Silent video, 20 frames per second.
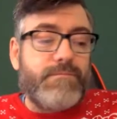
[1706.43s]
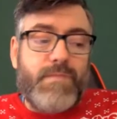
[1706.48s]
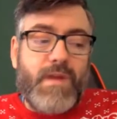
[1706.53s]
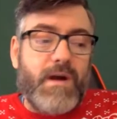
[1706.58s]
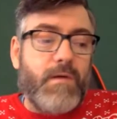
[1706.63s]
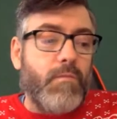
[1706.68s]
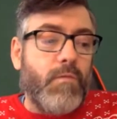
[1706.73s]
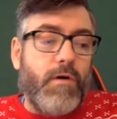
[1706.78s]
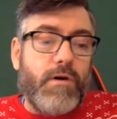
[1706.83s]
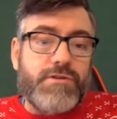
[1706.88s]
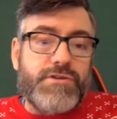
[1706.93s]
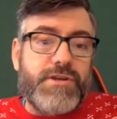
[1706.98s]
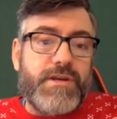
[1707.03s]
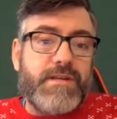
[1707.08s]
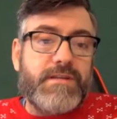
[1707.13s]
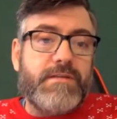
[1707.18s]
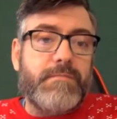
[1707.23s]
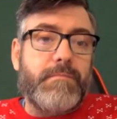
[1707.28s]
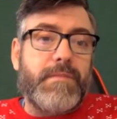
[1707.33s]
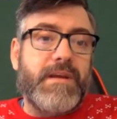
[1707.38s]
and watch
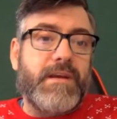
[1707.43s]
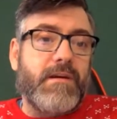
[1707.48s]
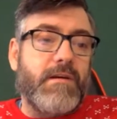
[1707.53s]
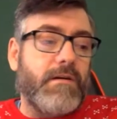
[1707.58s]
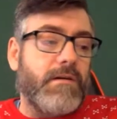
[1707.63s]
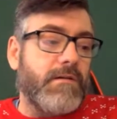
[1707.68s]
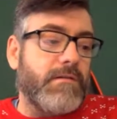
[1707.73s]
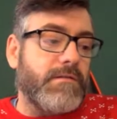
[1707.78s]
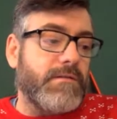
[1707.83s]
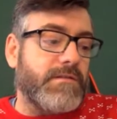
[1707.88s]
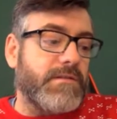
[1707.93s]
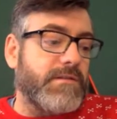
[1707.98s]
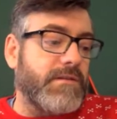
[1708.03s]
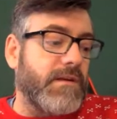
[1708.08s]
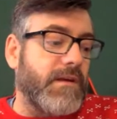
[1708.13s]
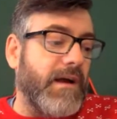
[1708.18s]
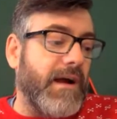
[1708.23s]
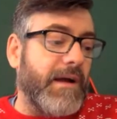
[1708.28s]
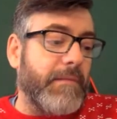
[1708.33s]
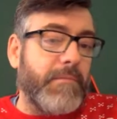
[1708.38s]
it, because
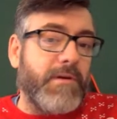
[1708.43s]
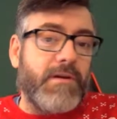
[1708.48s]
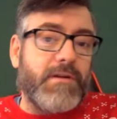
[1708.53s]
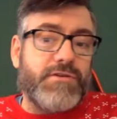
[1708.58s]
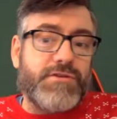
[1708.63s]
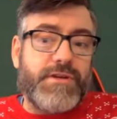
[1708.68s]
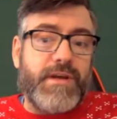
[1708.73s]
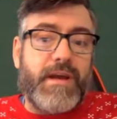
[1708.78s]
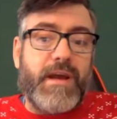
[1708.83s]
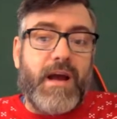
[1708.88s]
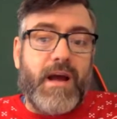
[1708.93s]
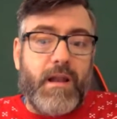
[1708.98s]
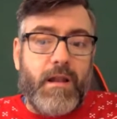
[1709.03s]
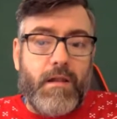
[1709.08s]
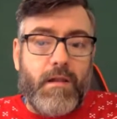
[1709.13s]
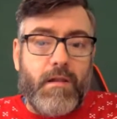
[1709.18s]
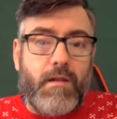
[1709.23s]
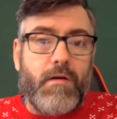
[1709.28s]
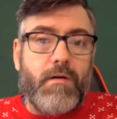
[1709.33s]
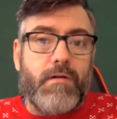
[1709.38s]
I'm going to share a
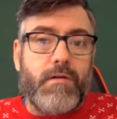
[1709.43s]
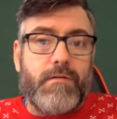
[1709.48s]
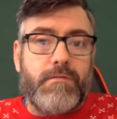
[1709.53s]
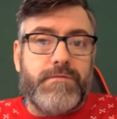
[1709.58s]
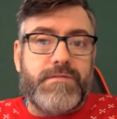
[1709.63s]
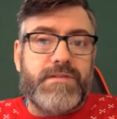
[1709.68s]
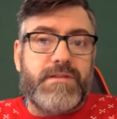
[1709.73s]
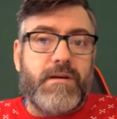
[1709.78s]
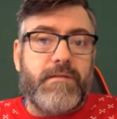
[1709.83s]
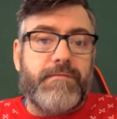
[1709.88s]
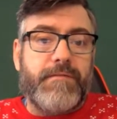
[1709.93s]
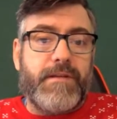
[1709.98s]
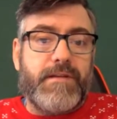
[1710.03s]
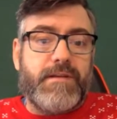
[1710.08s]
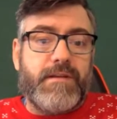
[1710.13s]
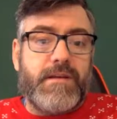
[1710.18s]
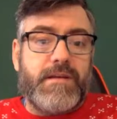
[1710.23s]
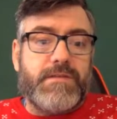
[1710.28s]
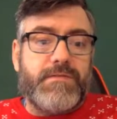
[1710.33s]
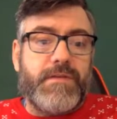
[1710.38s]
lot of stuff in
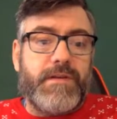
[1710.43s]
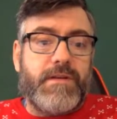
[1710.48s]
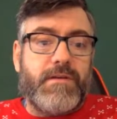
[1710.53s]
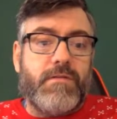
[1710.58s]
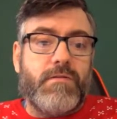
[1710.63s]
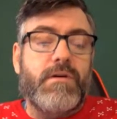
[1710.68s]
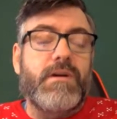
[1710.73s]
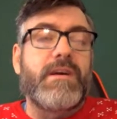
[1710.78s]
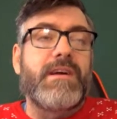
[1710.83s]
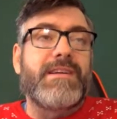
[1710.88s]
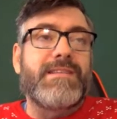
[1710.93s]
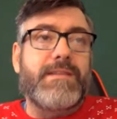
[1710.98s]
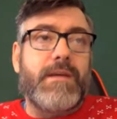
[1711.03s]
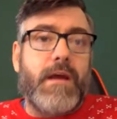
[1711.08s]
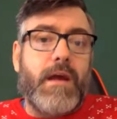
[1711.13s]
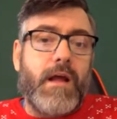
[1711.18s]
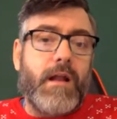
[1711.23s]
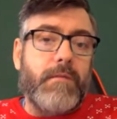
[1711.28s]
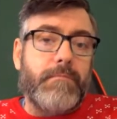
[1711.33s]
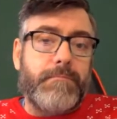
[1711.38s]
today's video to
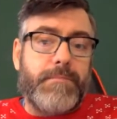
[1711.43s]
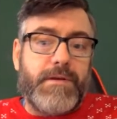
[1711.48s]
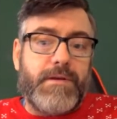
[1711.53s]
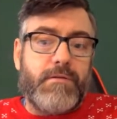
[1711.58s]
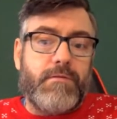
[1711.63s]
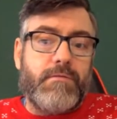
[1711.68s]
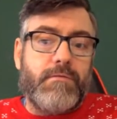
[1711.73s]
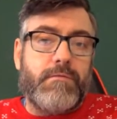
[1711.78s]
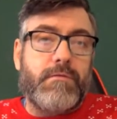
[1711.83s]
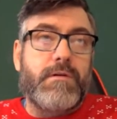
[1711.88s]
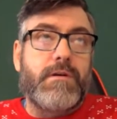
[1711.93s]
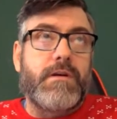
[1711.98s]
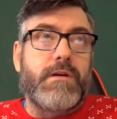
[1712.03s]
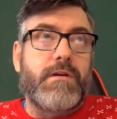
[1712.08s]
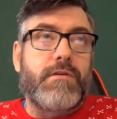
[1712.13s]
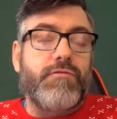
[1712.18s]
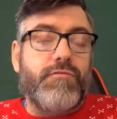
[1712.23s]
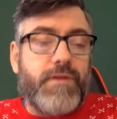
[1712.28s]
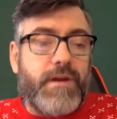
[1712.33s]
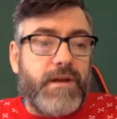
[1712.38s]
help you
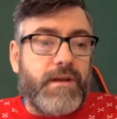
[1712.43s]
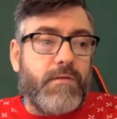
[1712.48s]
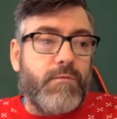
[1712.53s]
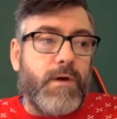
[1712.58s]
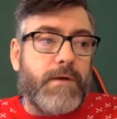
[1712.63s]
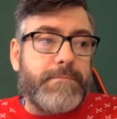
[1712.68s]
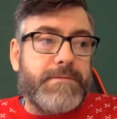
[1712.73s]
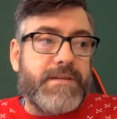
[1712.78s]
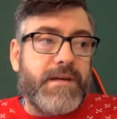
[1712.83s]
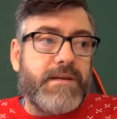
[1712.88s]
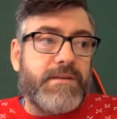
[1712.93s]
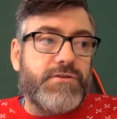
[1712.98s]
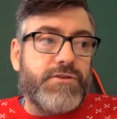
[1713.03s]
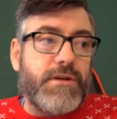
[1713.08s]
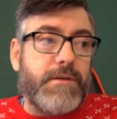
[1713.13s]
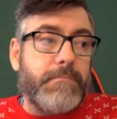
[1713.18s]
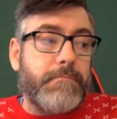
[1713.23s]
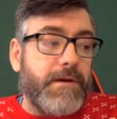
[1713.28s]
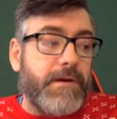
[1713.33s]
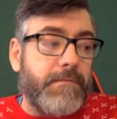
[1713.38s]
create a website
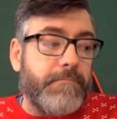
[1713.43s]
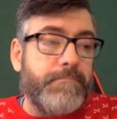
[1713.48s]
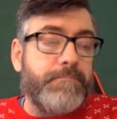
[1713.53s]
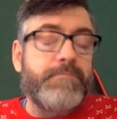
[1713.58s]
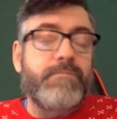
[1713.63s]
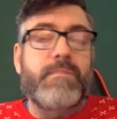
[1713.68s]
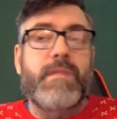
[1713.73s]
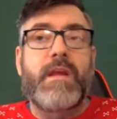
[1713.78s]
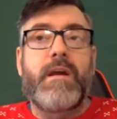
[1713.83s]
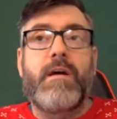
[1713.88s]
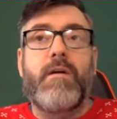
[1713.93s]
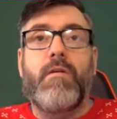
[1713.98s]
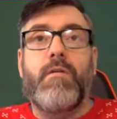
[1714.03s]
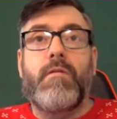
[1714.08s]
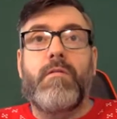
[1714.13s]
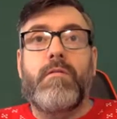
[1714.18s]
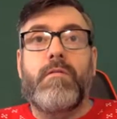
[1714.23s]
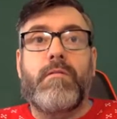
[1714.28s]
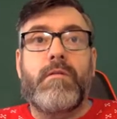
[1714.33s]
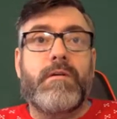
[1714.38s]
cheap
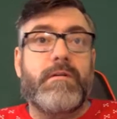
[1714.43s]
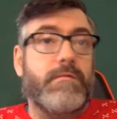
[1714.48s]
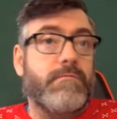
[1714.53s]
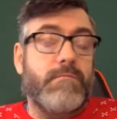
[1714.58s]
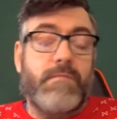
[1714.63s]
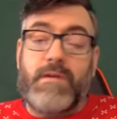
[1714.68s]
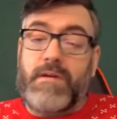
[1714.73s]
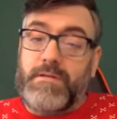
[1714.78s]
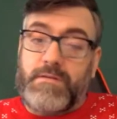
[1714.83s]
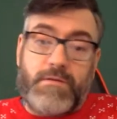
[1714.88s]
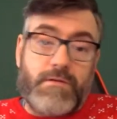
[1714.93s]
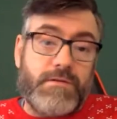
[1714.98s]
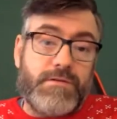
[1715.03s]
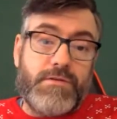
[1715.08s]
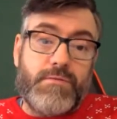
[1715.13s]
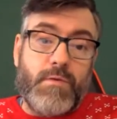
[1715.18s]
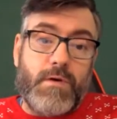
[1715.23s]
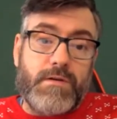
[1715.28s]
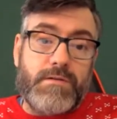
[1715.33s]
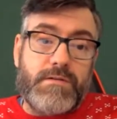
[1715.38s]
or as good as you
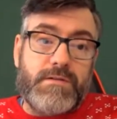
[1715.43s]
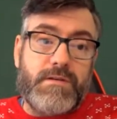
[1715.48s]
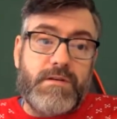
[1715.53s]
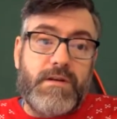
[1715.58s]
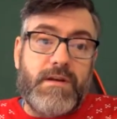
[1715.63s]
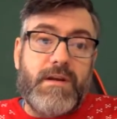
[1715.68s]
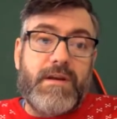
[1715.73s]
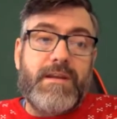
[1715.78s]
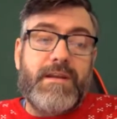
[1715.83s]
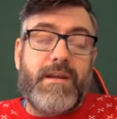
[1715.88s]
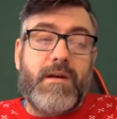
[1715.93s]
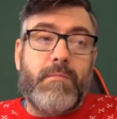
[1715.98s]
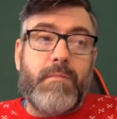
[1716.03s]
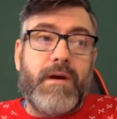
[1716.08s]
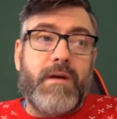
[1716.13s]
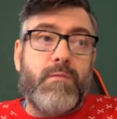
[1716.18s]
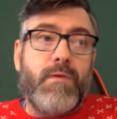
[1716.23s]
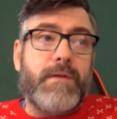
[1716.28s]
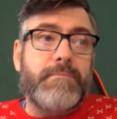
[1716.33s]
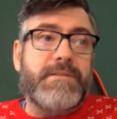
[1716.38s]
want. Now, my
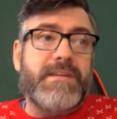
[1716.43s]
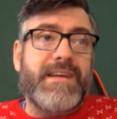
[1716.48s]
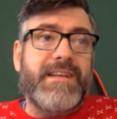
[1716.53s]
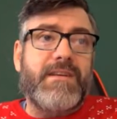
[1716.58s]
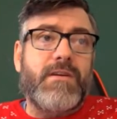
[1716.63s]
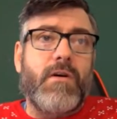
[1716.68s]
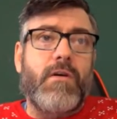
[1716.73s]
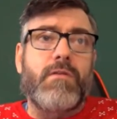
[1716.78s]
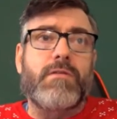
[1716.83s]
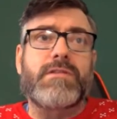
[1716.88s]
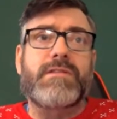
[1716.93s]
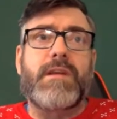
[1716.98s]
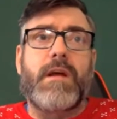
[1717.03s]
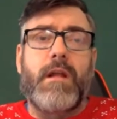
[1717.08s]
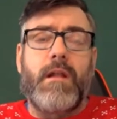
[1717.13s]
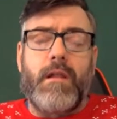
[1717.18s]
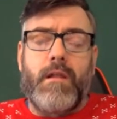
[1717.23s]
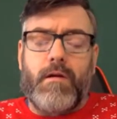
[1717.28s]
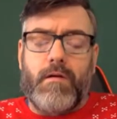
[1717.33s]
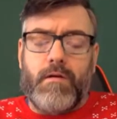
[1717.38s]
website cost a
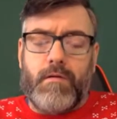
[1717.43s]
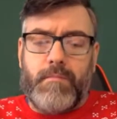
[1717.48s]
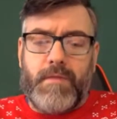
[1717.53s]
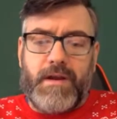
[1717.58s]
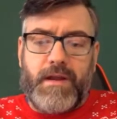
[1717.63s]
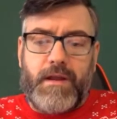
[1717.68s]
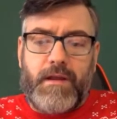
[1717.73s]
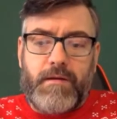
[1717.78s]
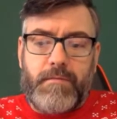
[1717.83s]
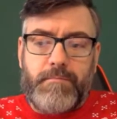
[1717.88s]
lot of money,